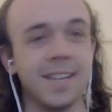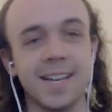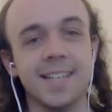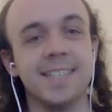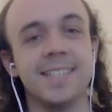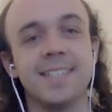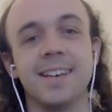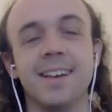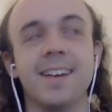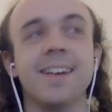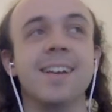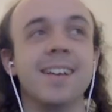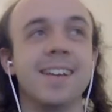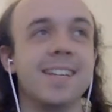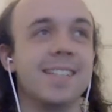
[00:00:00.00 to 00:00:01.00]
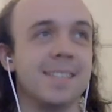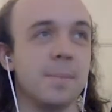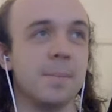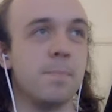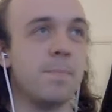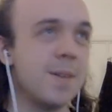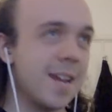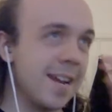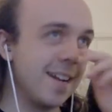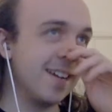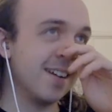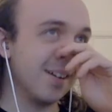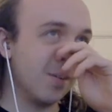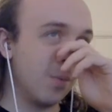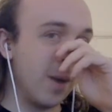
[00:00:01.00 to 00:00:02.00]
It's a big
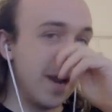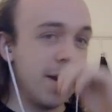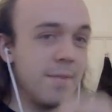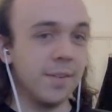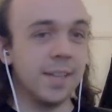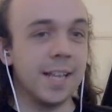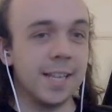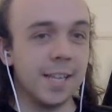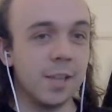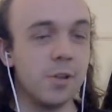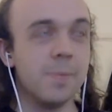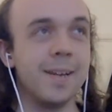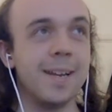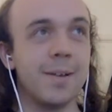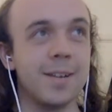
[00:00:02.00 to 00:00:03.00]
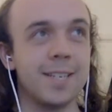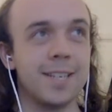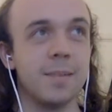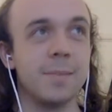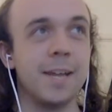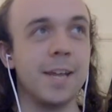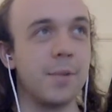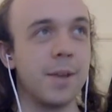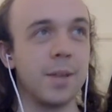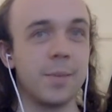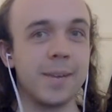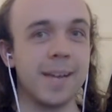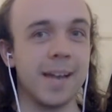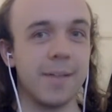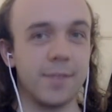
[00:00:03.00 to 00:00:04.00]
wave, and then the rest of Lumineth are out the
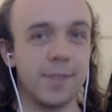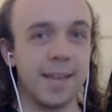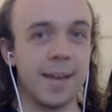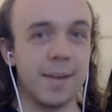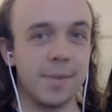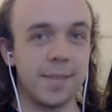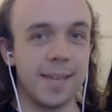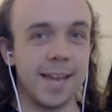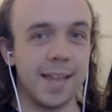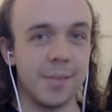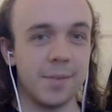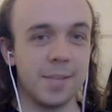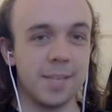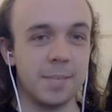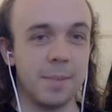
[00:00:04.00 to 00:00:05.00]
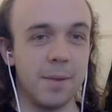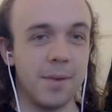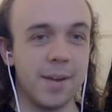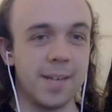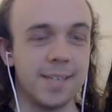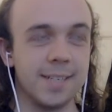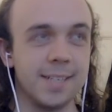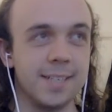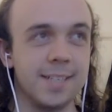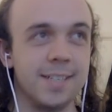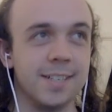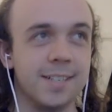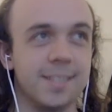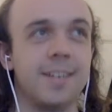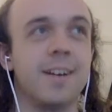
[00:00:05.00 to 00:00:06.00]
week after that with the Alarith Spirit, and it's
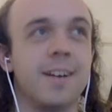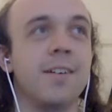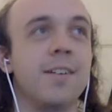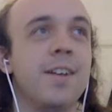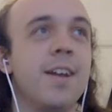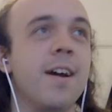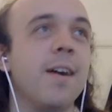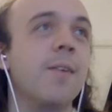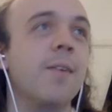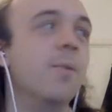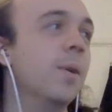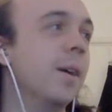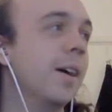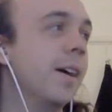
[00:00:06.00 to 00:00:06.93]
just, oh no.